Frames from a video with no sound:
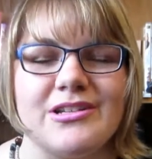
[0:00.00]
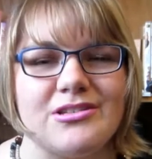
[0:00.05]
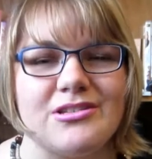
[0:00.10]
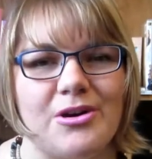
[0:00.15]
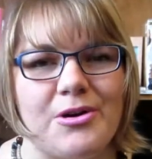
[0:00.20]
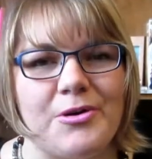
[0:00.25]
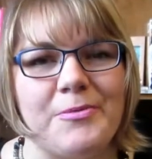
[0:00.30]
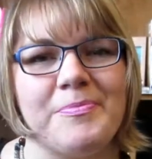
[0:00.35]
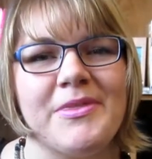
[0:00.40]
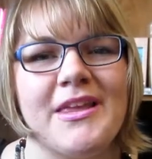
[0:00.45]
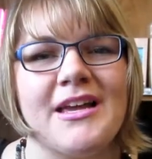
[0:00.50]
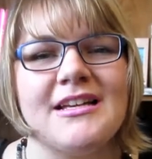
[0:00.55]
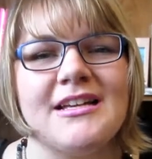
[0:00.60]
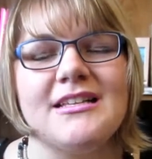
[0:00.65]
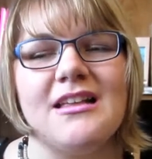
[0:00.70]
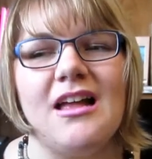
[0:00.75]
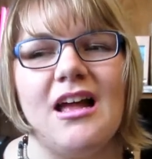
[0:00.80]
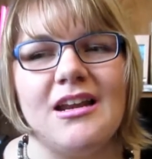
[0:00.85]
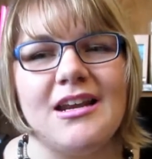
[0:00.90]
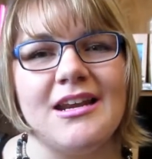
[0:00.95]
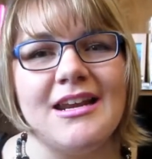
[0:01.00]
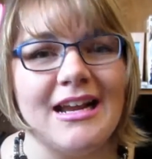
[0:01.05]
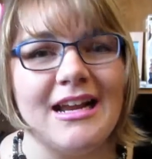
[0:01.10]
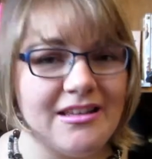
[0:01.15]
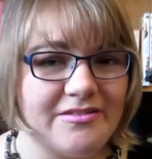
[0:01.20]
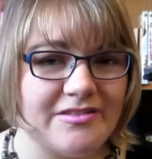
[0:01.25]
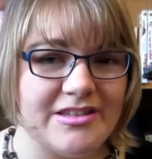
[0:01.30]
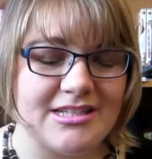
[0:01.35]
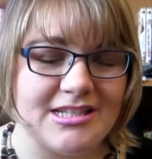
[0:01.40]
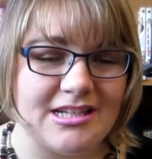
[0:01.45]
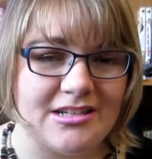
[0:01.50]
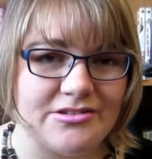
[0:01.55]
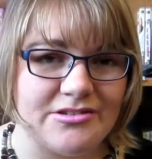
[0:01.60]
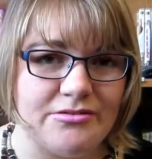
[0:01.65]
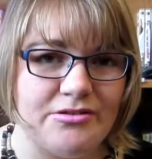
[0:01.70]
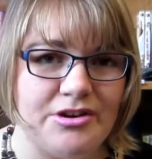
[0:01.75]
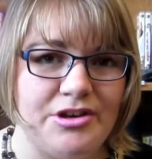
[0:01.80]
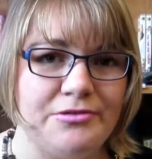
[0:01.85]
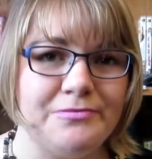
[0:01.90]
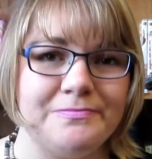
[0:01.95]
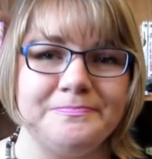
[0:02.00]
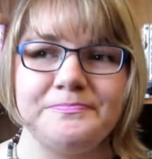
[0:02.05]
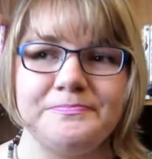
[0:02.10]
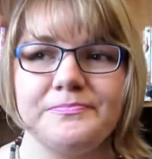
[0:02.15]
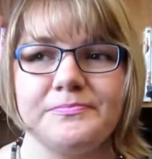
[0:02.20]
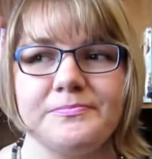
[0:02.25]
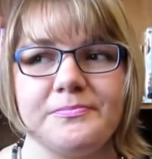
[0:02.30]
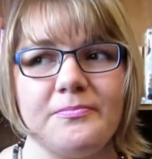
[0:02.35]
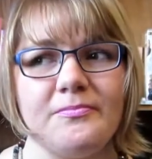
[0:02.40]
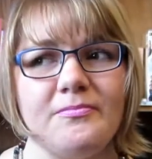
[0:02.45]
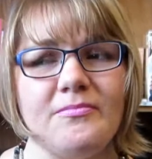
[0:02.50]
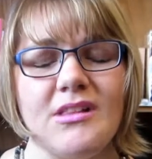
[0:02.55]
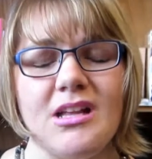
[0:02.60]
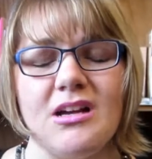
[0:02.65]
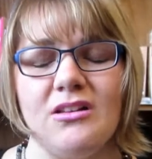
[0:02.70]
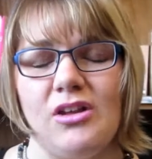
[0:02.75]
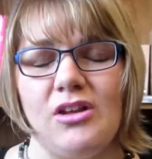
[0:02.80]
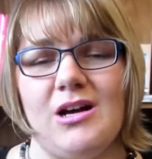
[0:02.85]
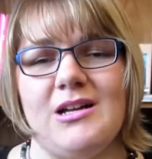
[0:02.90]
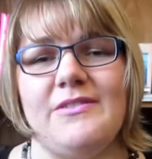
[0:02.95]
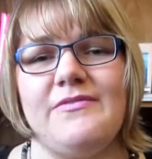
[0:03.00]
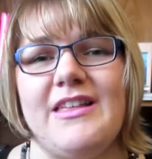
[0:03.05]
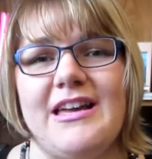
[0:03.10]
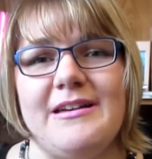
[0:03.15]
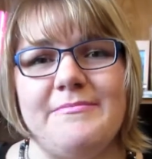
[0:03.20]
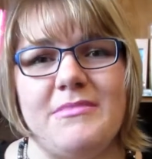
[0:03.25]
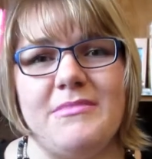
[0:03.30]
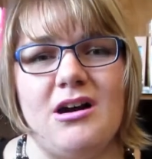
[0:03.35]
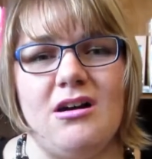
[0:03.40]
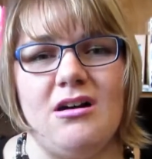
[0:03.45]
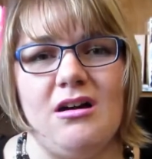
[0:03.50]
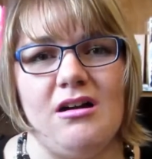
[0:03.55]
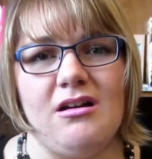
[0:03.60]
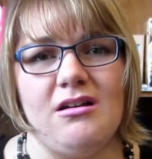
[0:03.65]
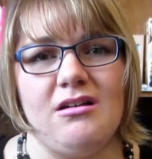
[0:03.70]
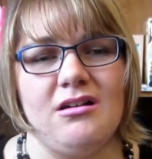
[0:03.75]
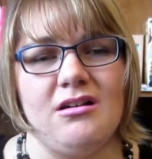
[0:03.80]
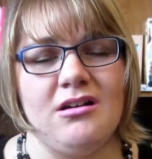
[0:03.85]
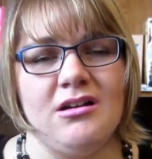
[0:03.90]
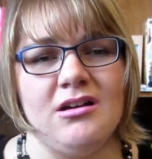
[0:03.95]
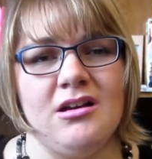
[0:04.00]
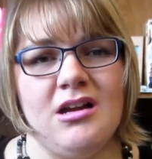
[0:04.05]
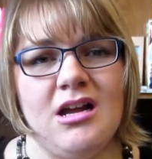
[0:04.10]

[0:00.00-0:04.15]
So none of these things are new. A lot of them are